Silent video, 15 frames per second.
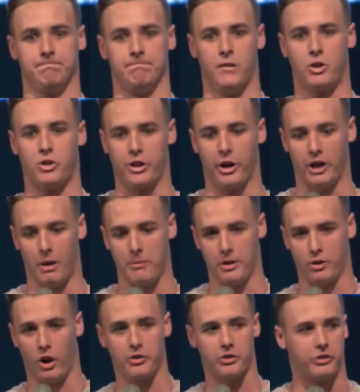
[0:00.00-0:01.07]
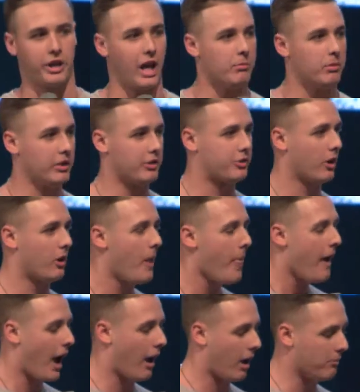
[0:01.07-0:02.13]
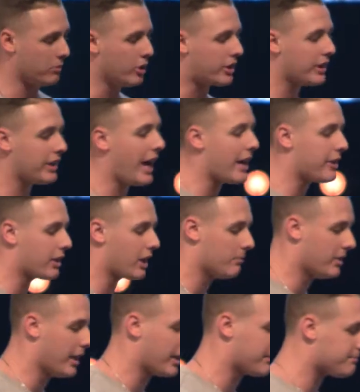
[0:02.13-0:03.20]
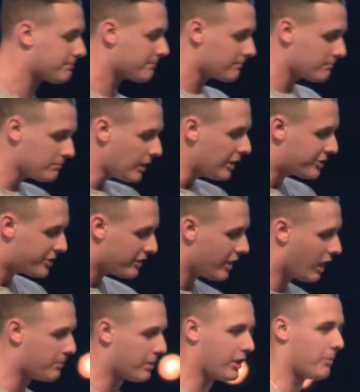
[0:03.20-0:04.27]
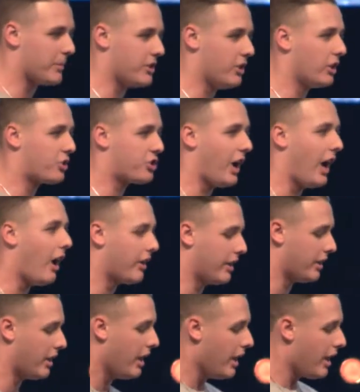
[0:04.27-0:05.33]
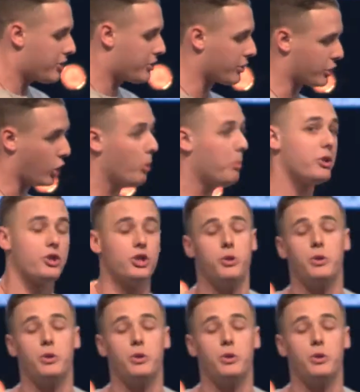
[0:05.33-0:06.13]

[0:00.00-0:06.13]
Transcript: Just staring at me across the table, and so I'm looking at her, and I'm sitting there, I'm a young child, and she goes, "Colby, did you do